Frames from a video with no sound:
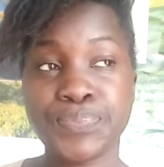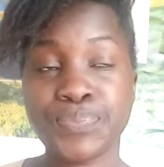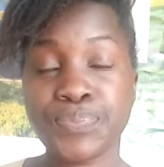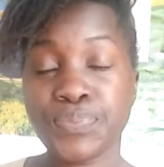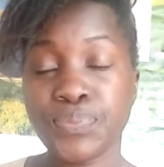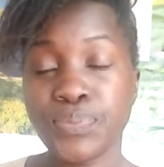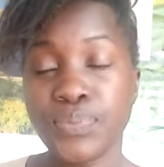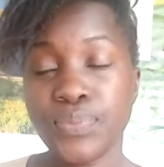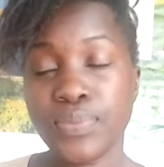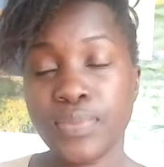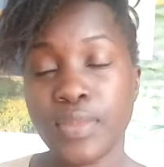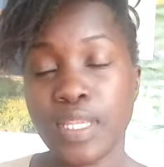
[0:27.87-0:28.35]

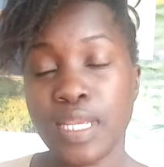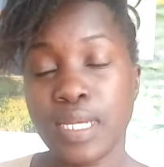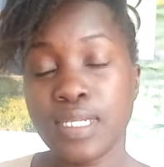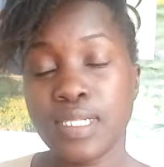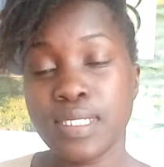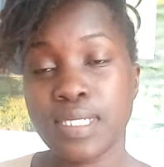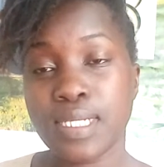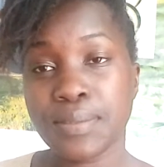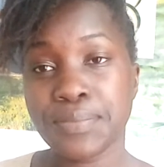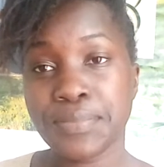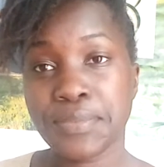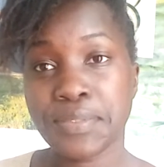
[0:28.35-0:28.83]

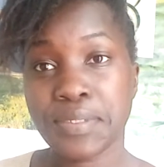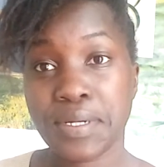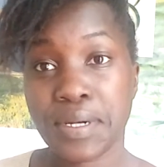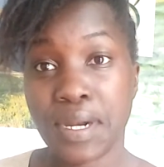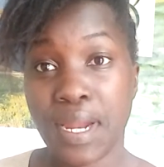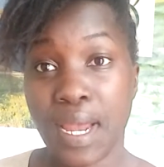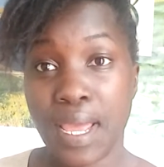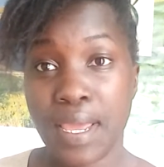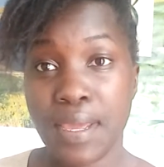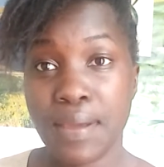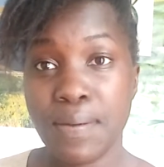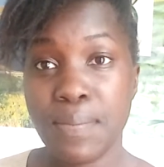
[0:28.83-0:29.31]

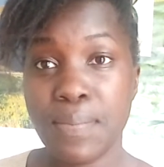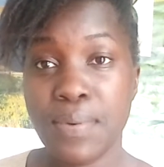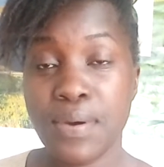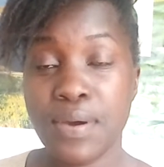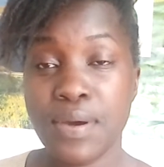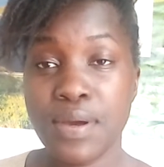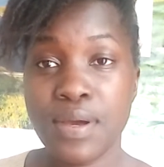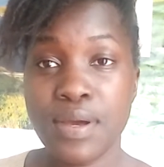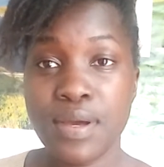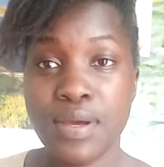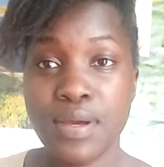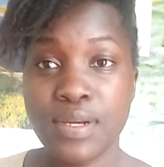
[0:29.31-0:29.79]
Subscribe,
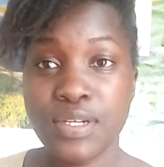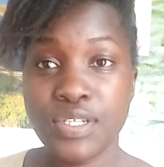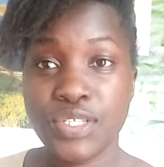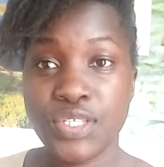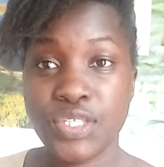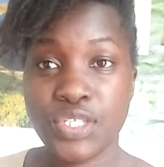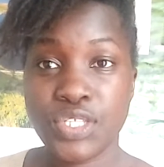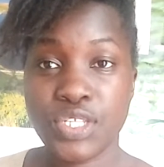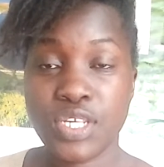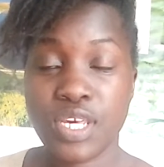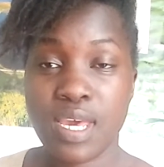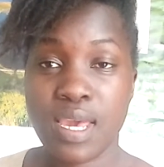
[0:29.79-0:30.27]

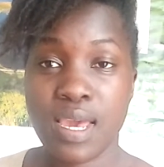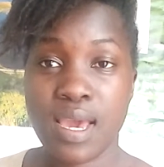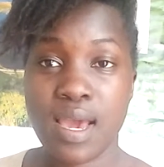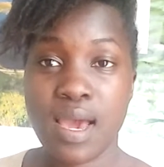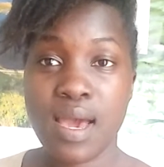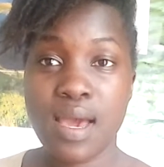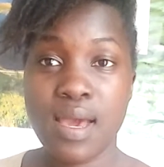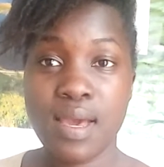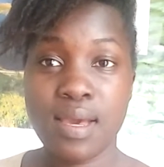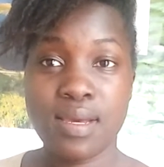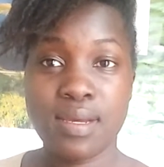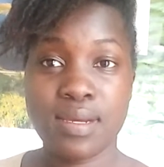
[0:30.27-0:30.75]
share,
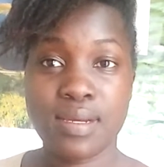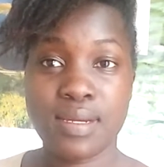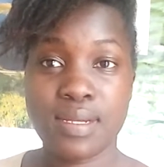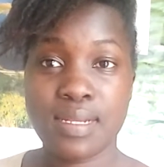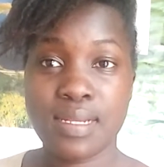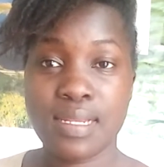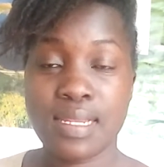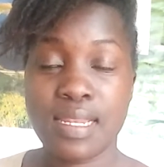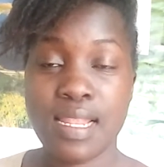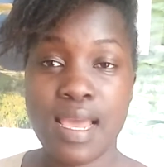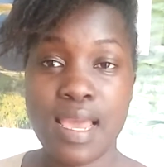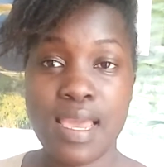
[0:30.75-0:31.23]

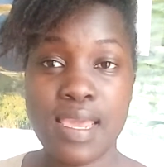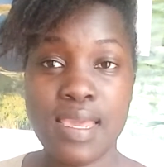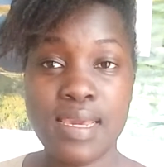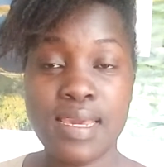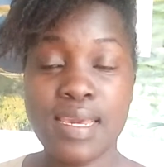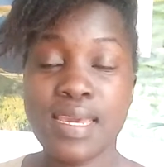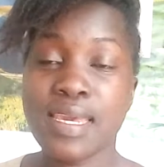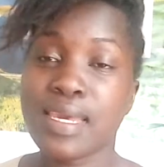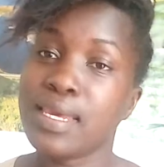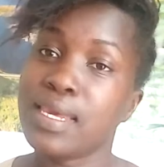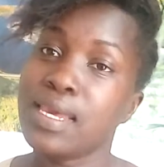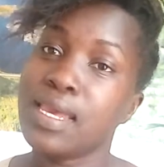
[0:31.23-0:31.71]

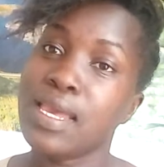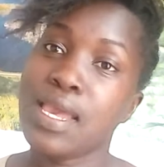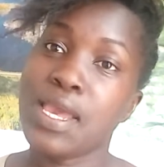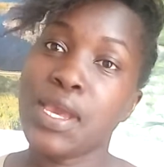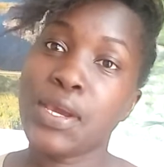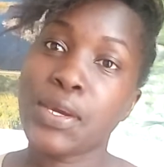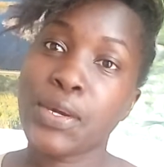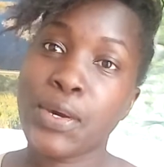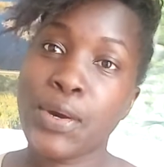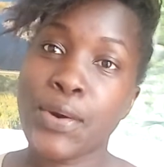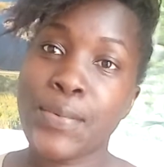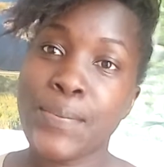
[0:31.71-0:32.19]
like,
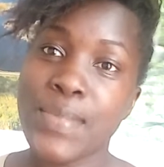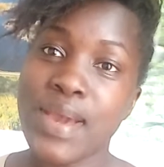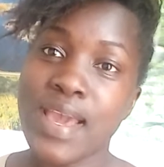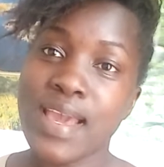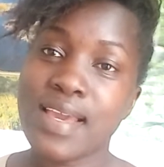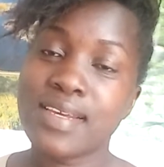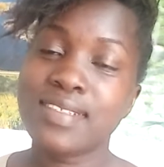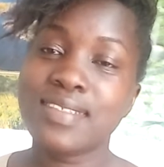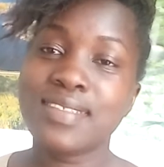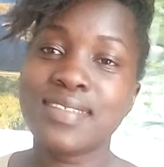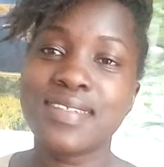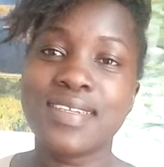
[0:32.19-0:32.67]

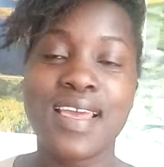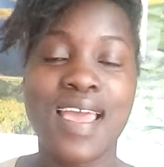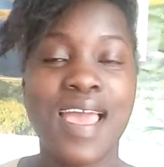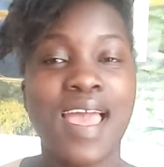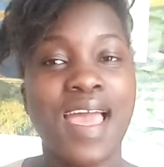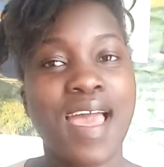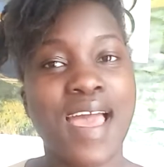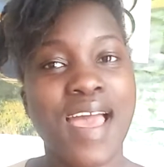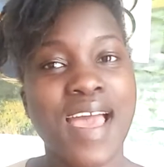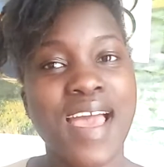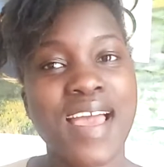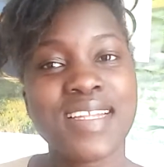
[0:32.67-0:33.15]
comment,
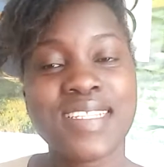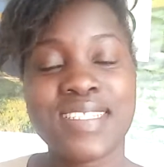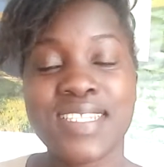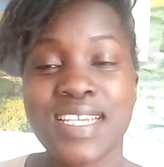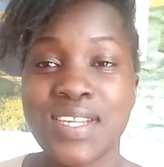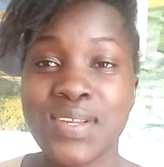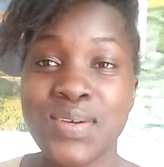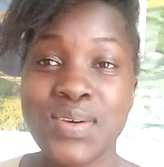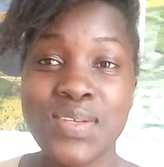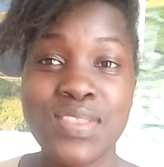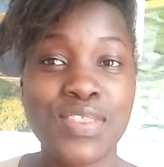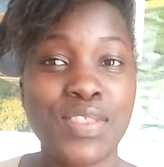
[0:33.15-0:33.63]
and
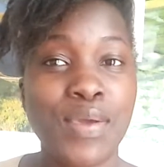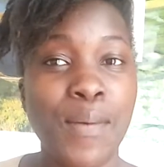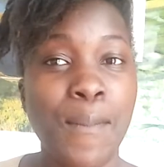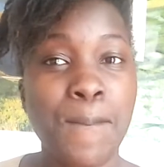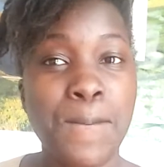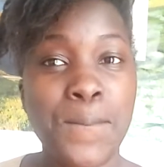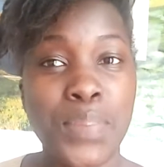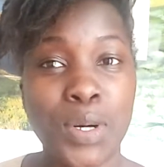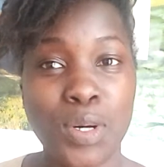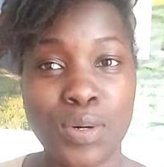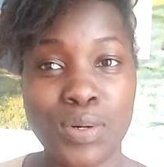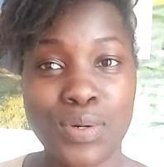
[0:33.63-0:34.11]
turn on the
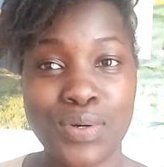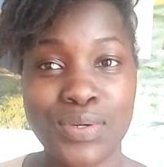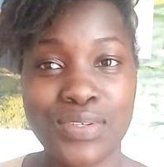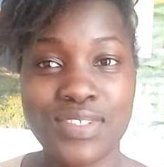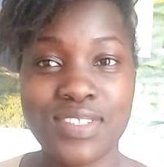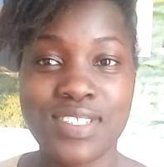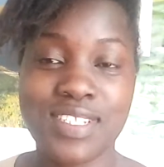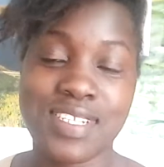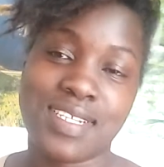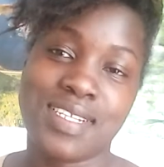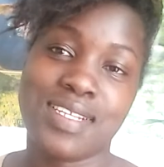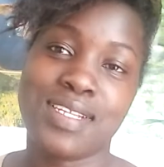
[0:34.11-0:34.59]

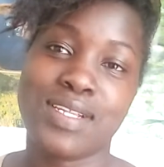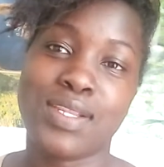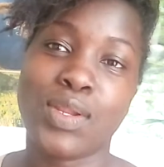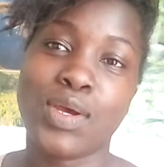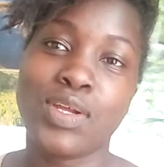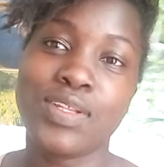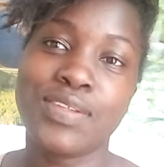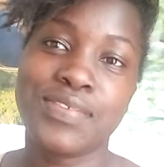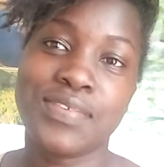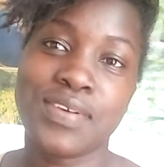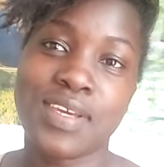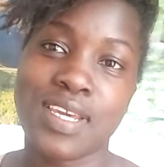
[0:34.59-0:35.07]
post
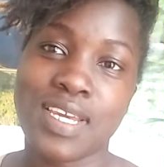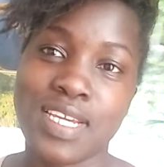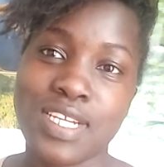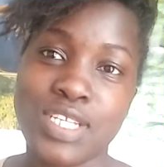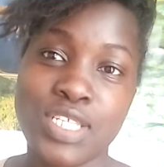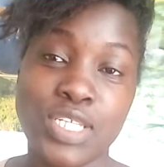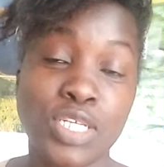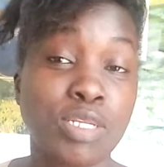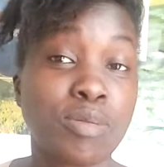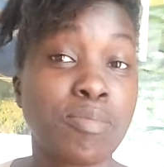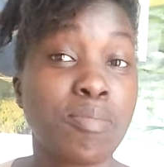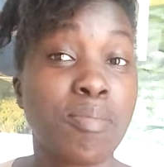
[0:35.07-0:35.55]

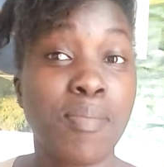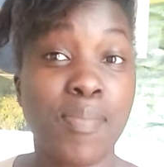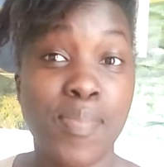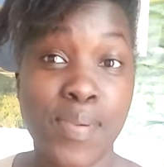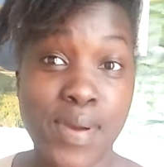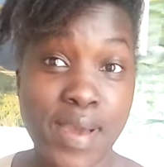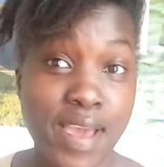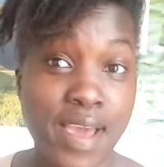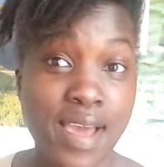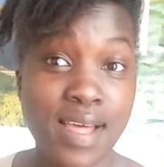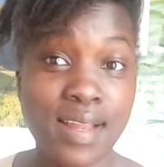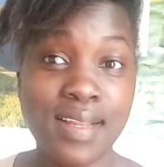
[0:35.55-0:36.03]
notification
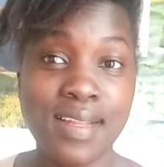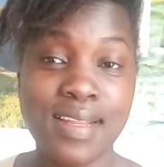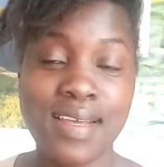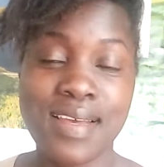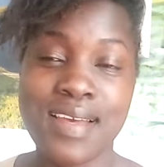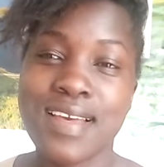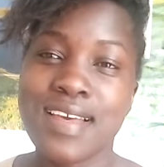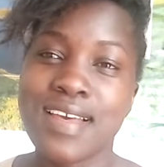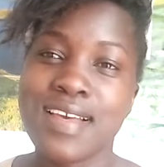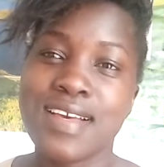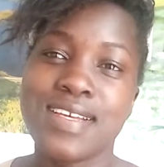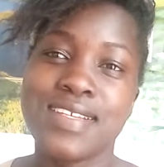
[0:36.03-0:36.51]
bell
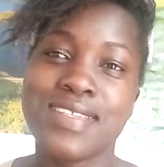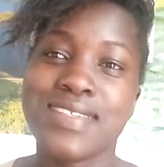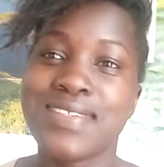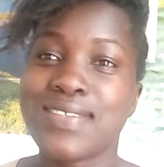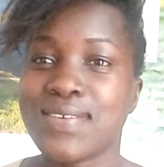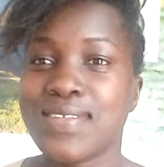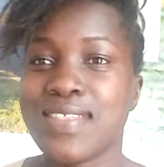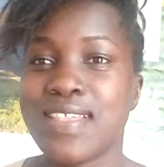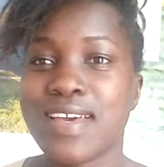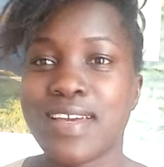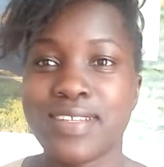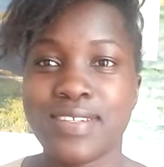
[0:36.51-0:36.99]

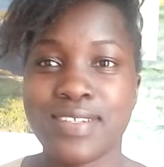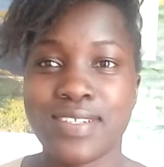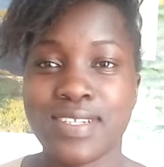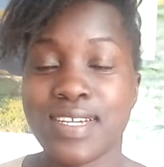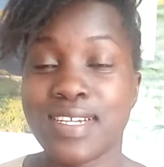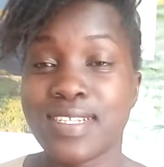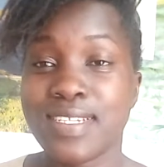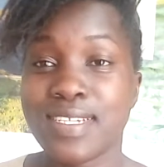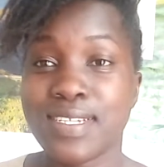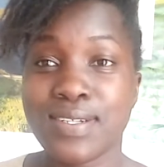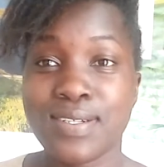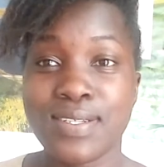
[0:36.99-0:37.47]
so that you
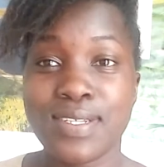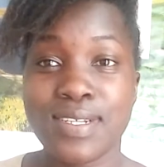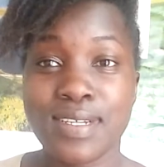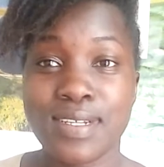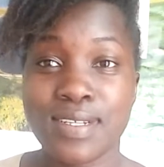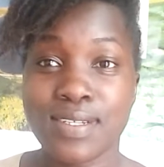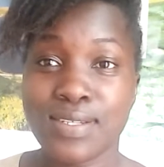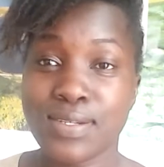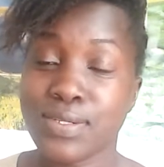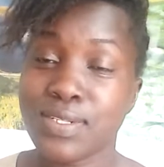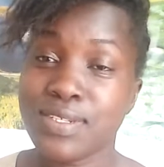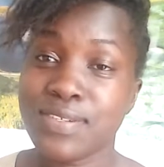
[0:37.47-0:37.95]
get
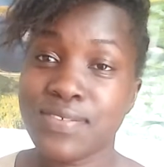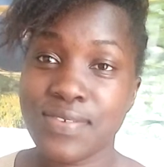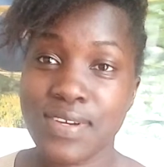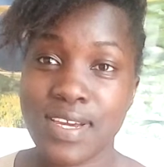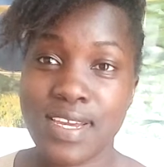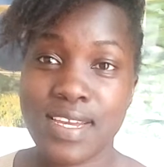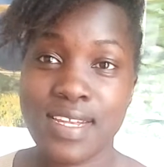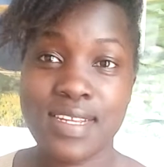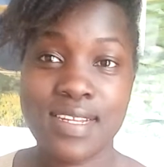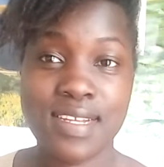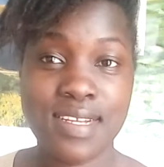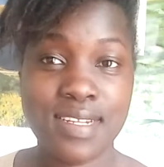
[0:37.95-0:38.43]

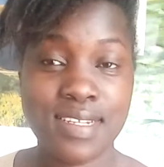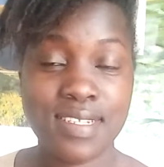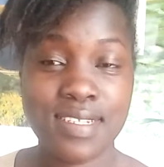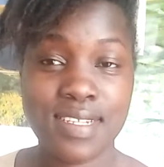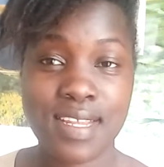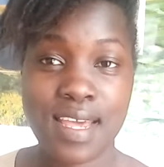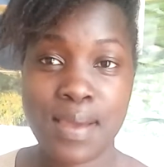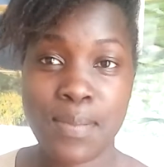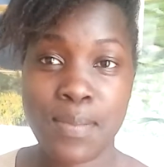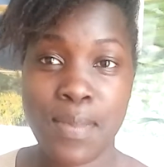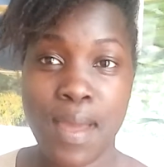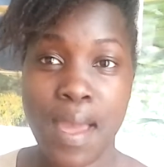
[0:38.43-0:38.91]
notified
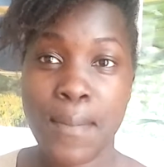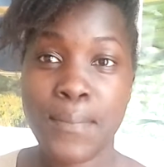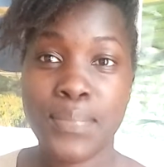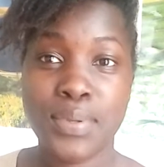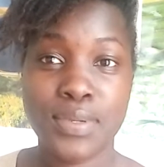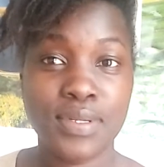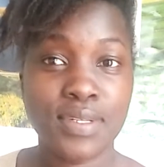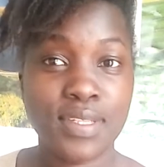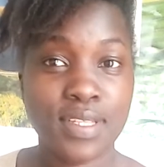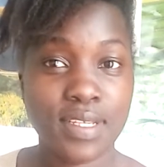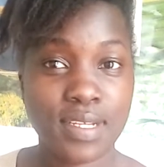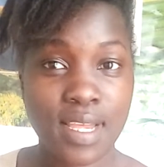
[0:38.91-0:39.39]
anytime I
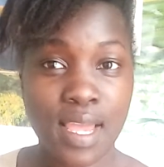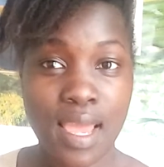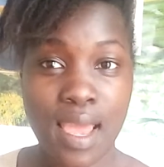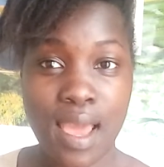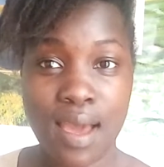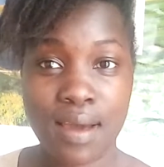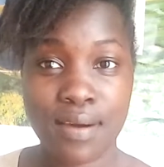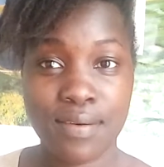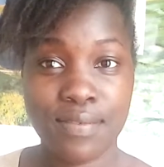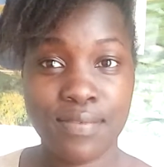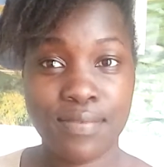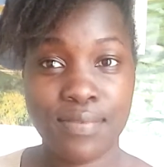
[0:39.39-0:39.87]
upload
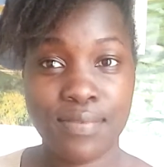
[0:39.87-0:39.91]
a